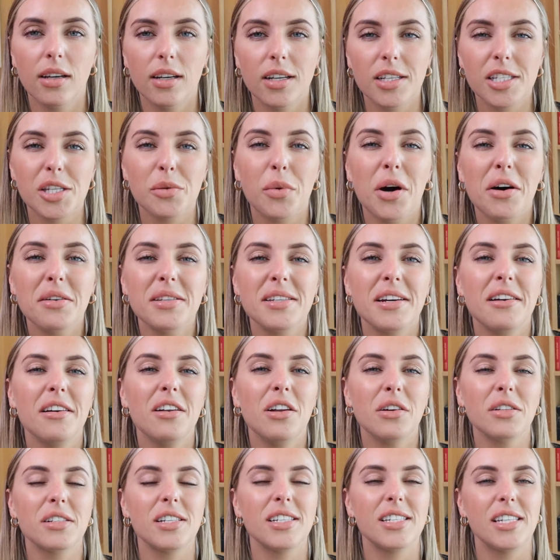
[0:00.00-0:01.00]
So whilst there are
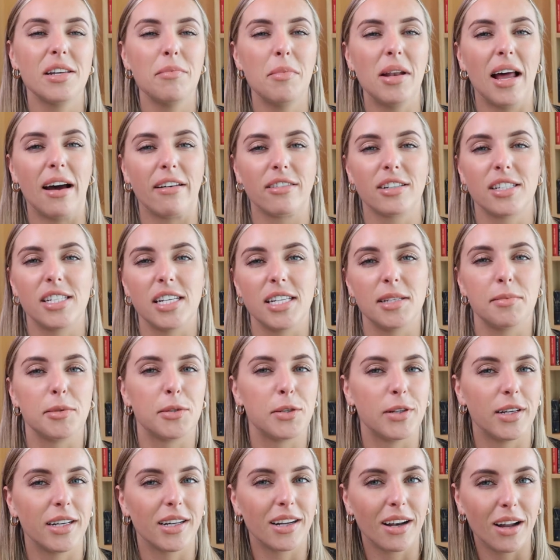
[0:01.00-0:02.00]
lots of similarities
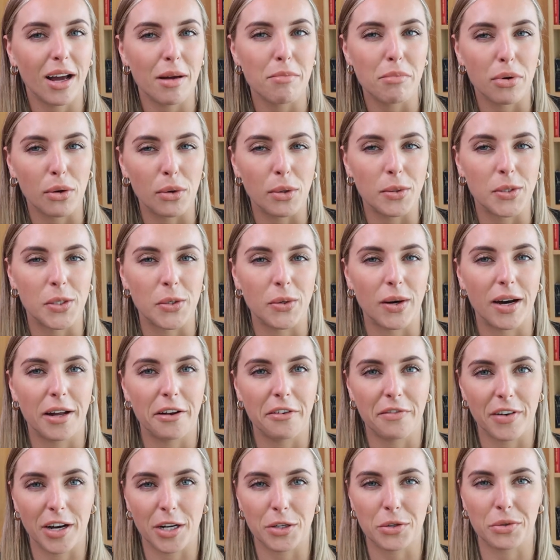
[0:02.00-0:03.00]
between a client portal and
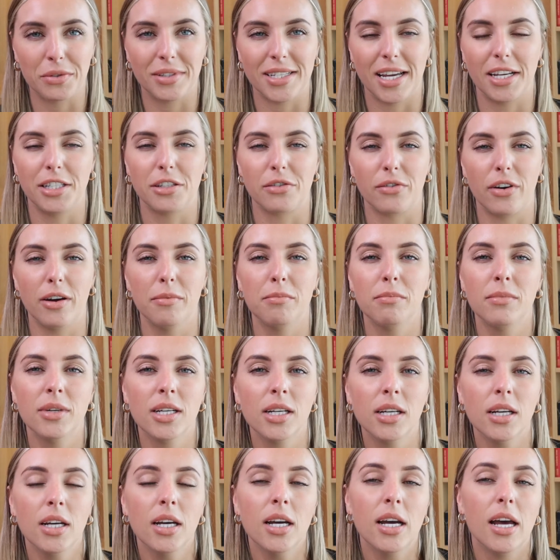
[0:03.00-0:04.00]
a virtual data room,
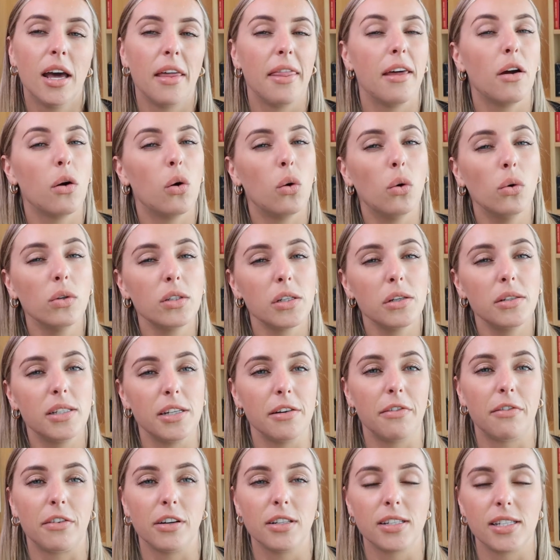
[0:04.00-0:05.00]
there are also
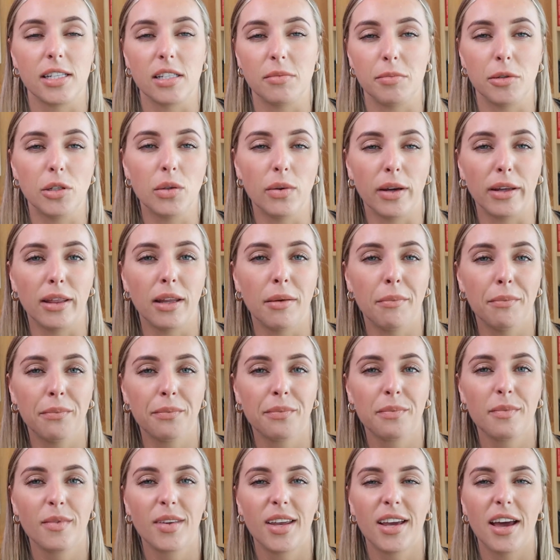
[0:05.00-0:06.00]
differences between
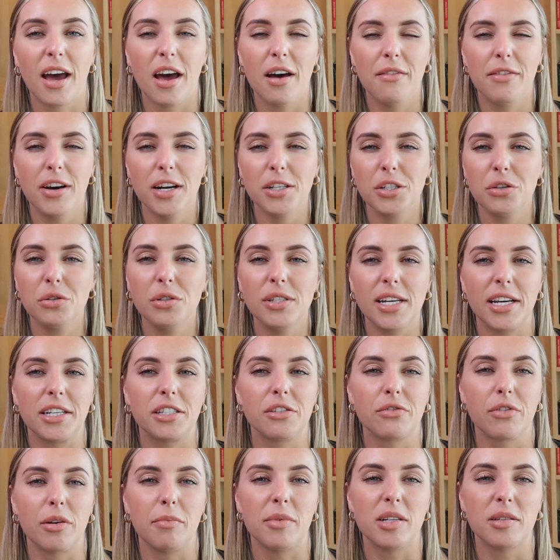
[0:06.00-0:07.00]
them. A virtual
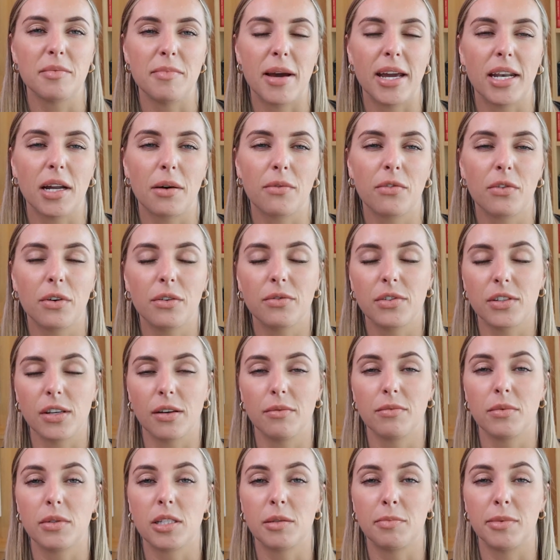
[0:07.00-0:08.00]
data room is made up of
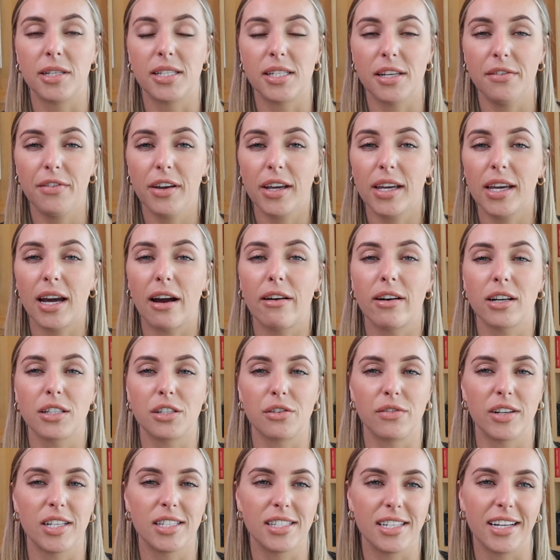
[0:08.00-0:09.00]
some specific
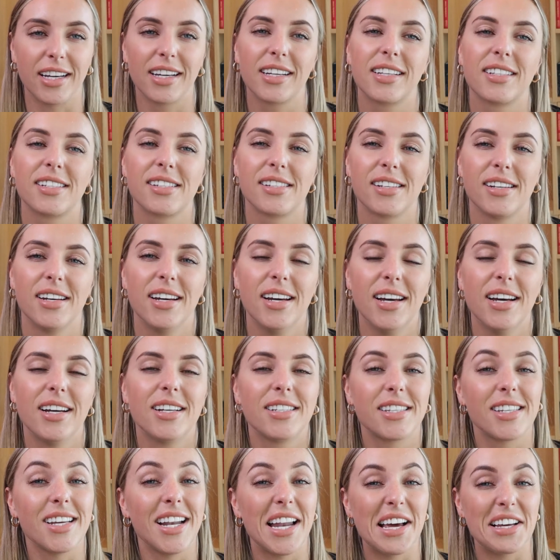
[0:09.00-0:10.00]
characteristics.
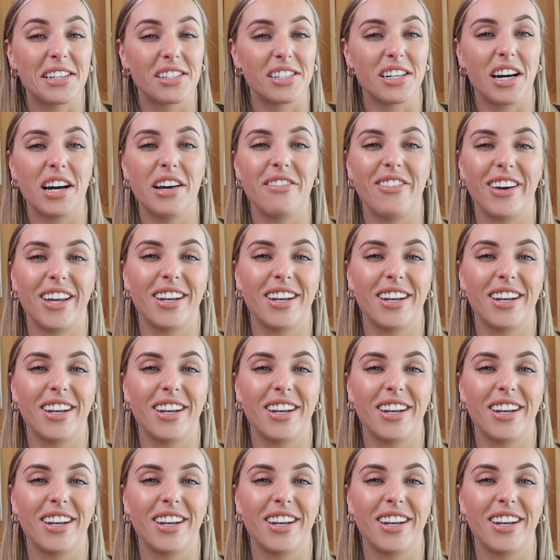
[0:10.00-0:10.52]
So let's dive